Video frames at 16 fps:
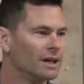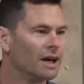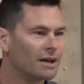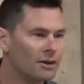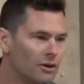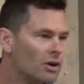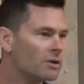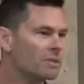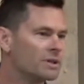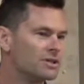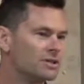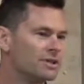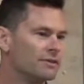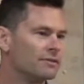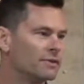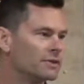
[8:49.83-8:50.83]
I don't know how
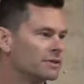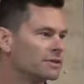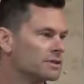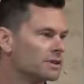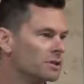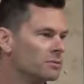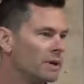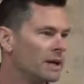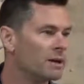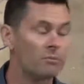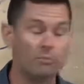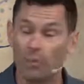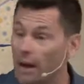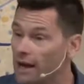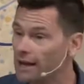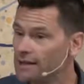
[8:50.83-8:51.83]
much difference it's going to make.
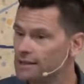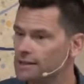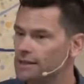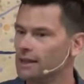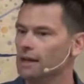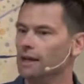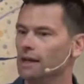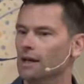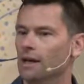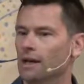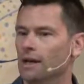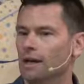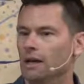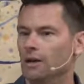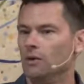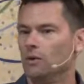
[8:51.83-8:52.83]
But
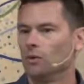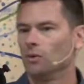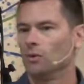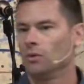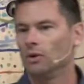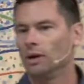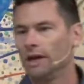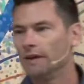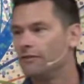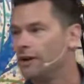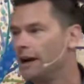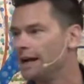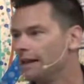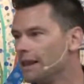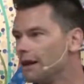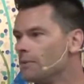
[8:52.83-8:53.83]
if
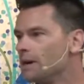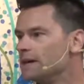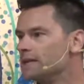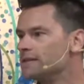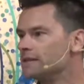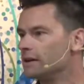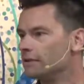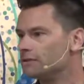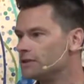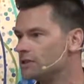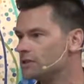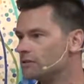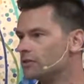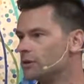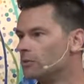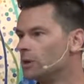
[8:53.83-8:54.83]
I allow myself
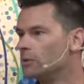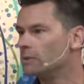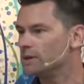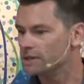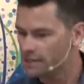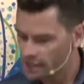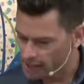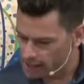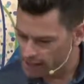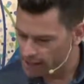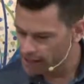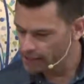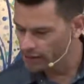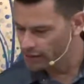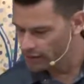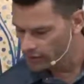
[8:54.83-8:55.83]
just for a moment to
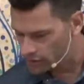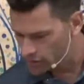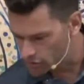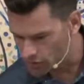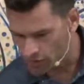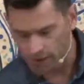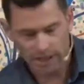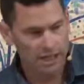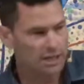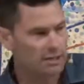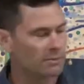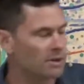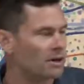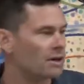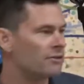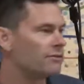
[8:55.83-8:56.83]
hear the dream
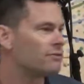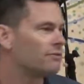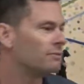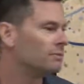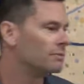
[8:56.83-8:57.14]
of